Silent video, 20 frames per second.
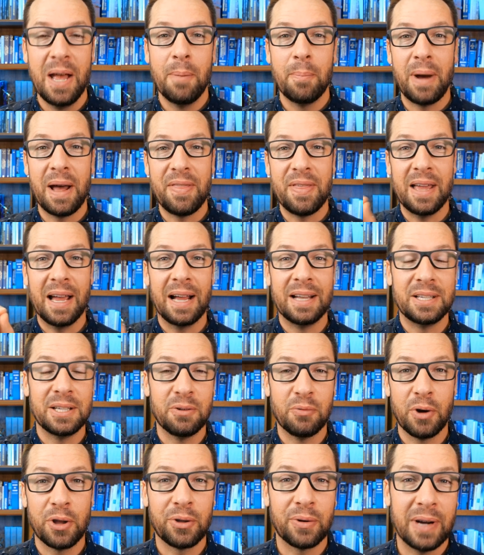by the idea
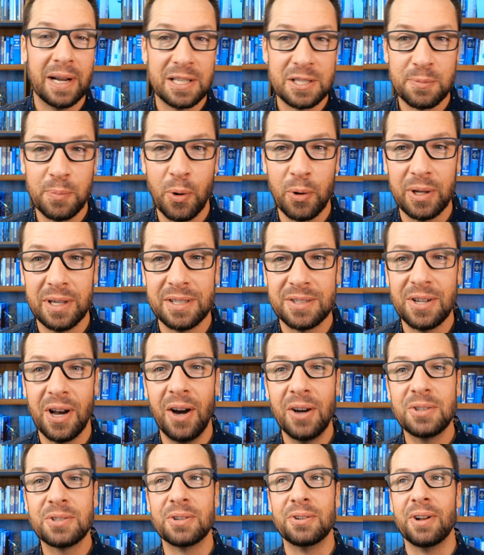of whether I had spoken in
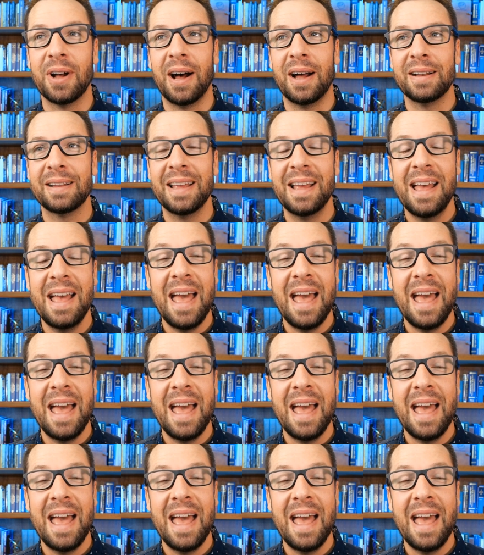tongues or not.